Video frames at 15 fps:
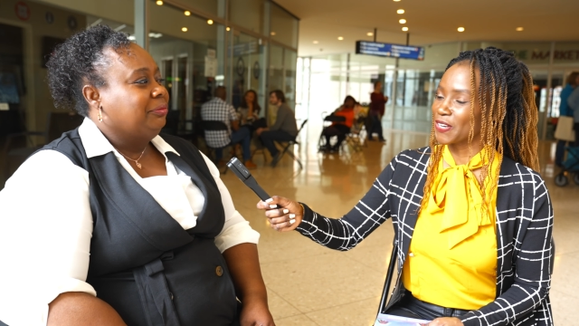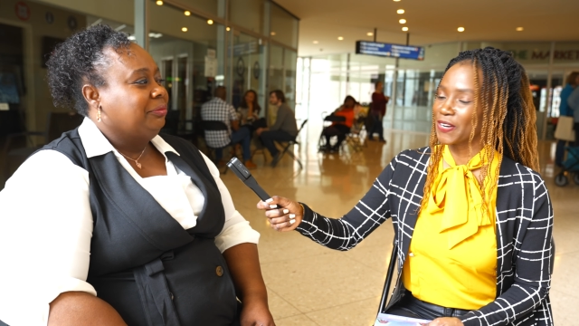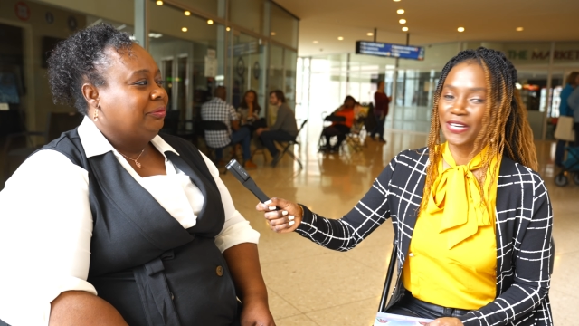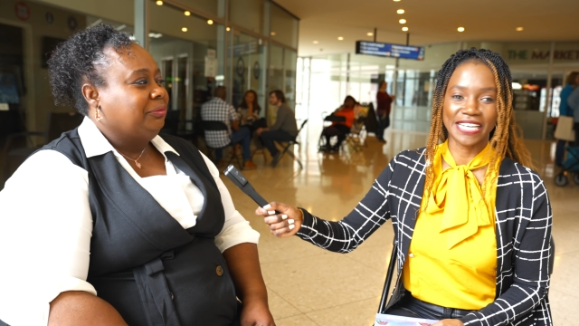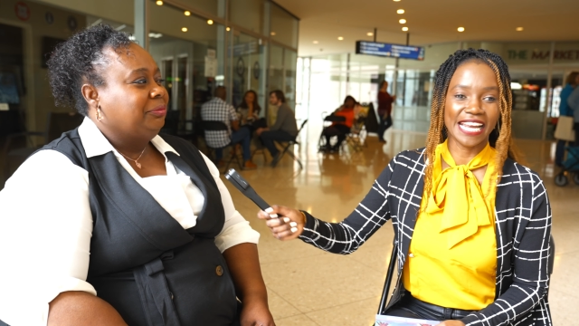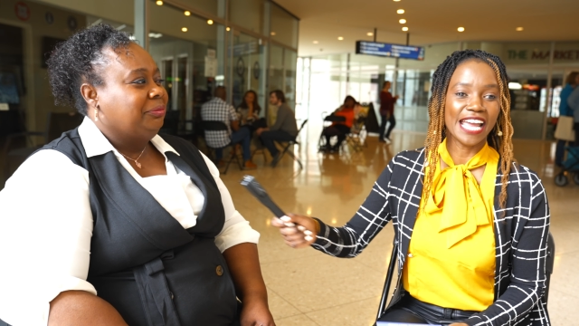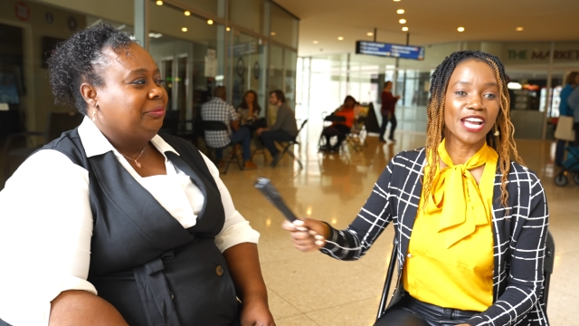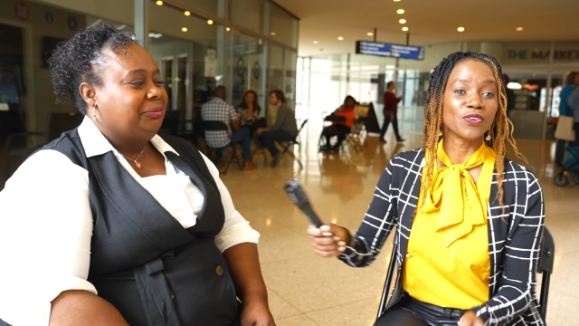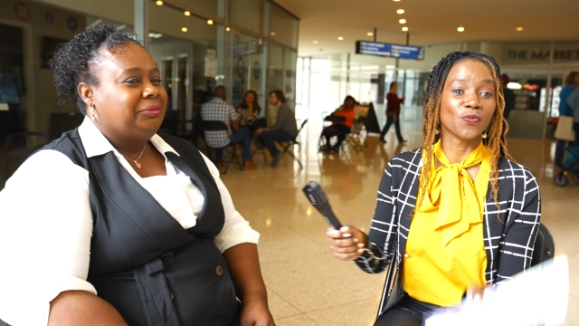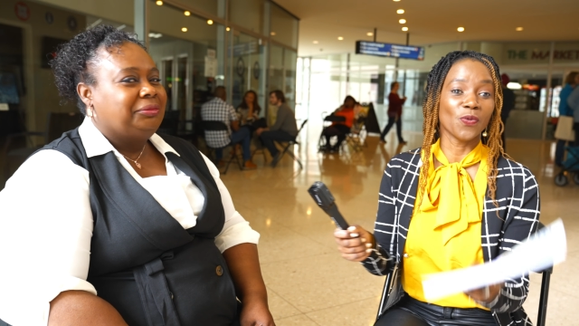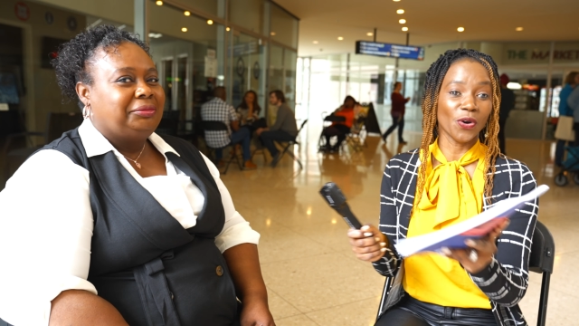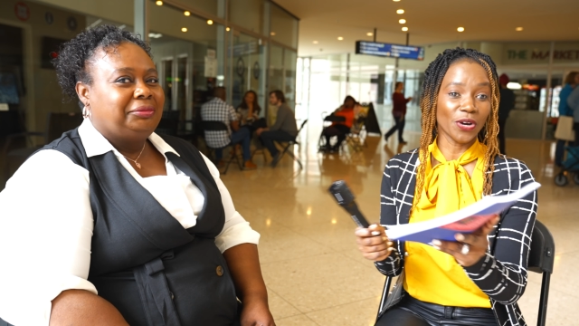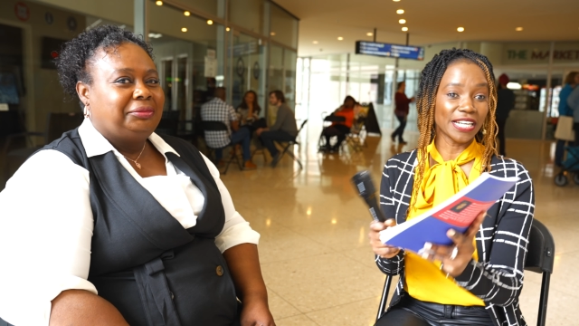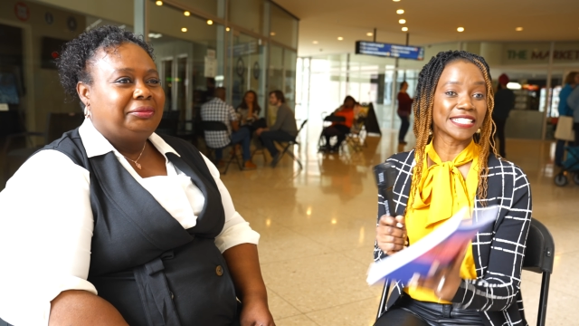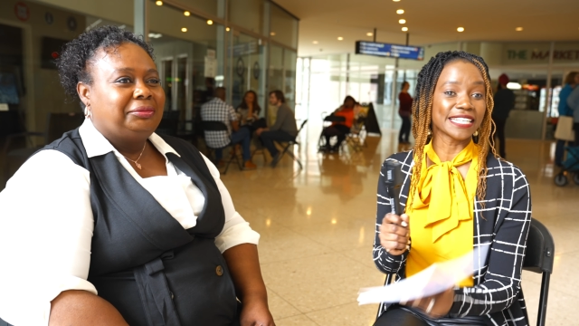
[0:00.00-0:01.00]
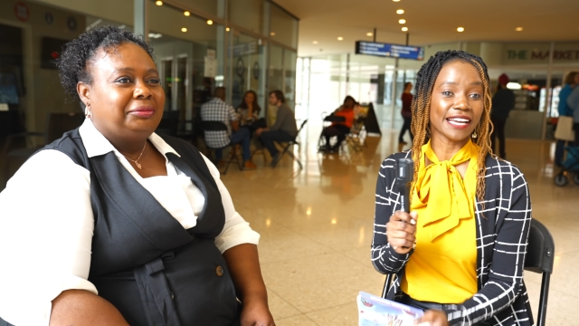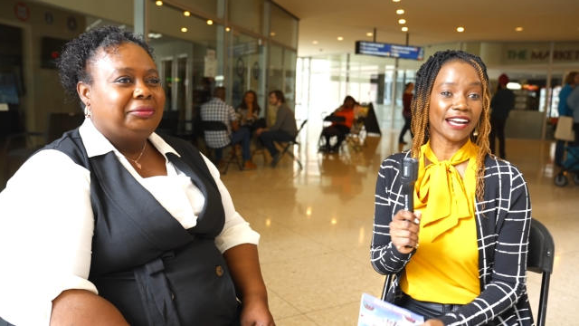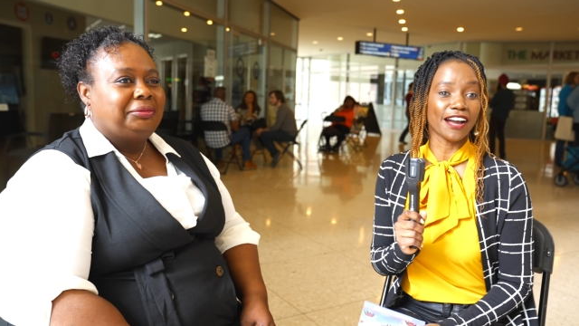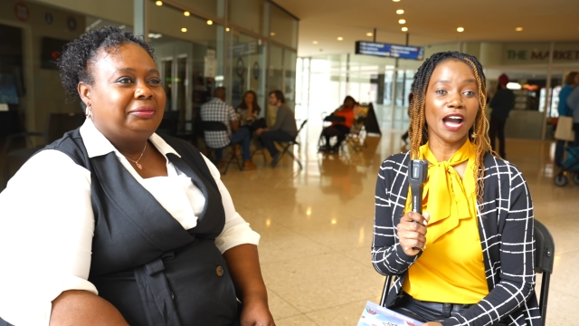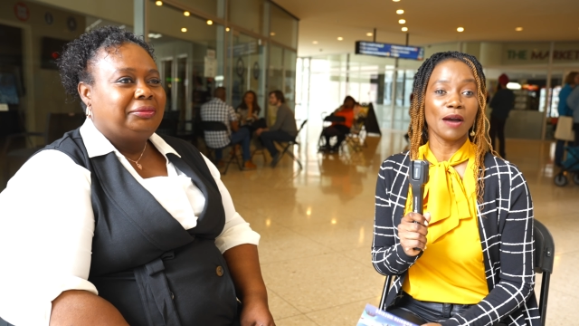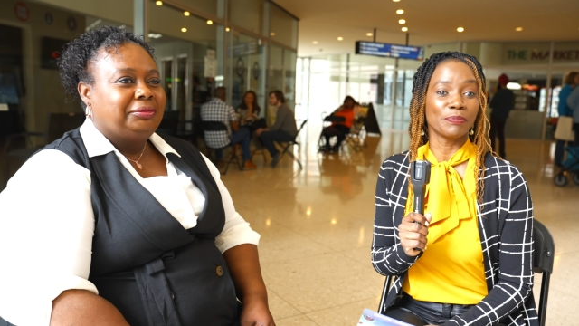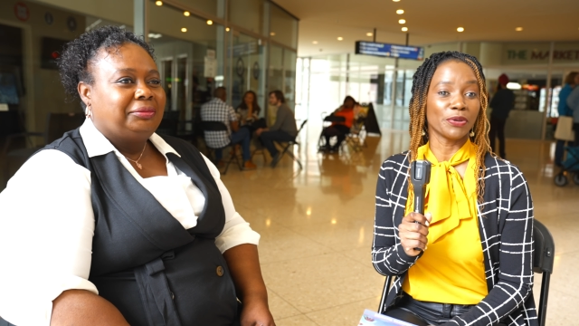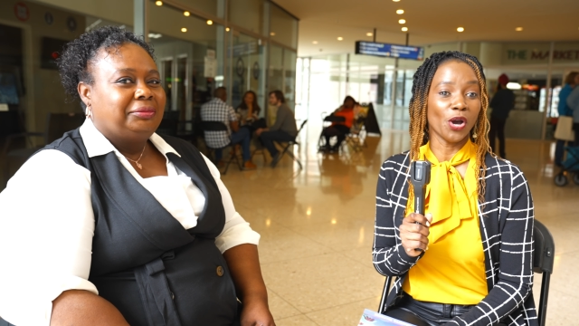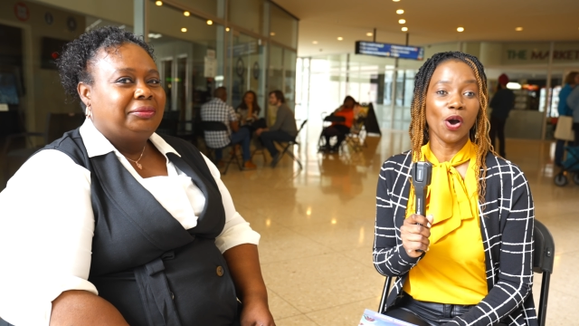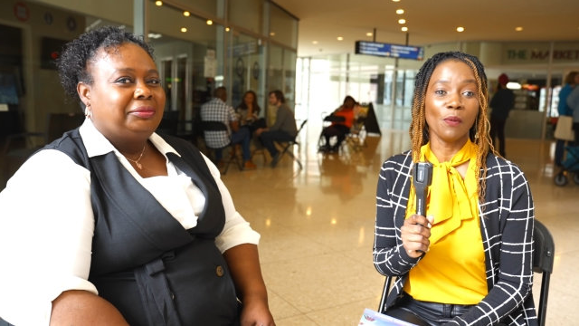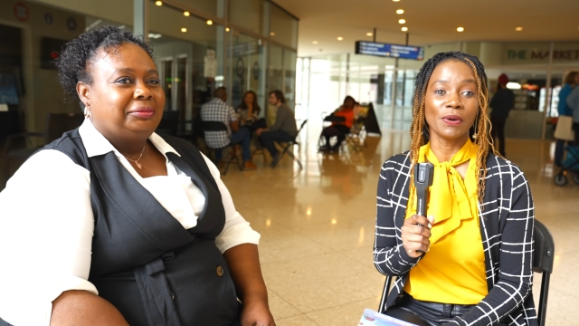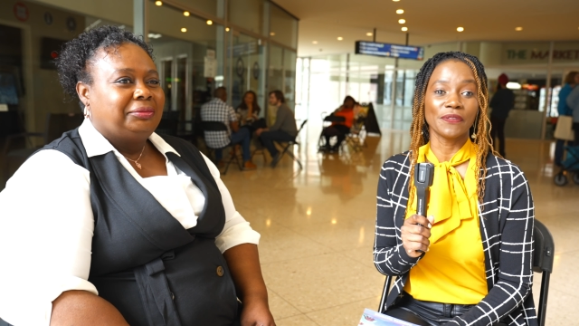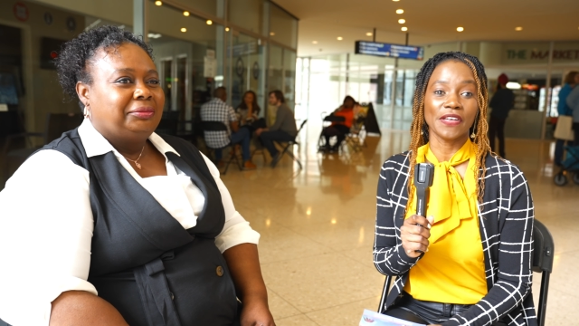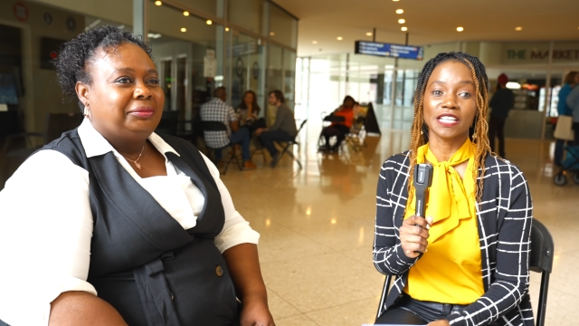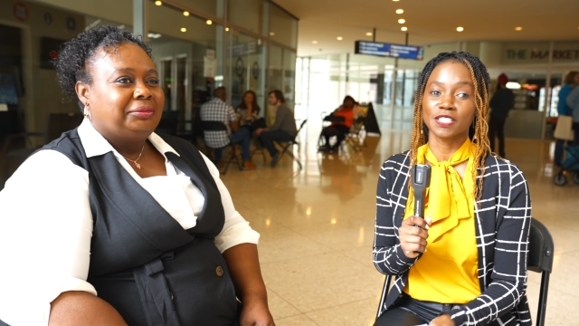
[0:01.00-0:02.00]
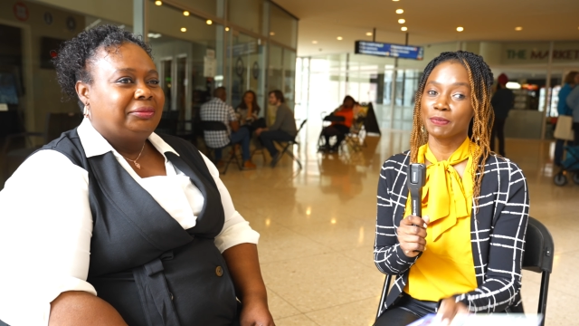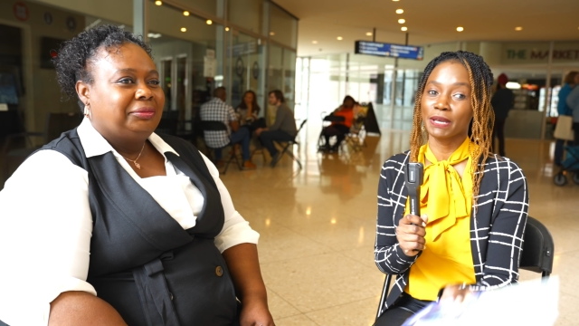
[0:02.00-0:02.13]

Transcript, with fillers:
Speaker 1: good. And we're gonna take a copy home with us,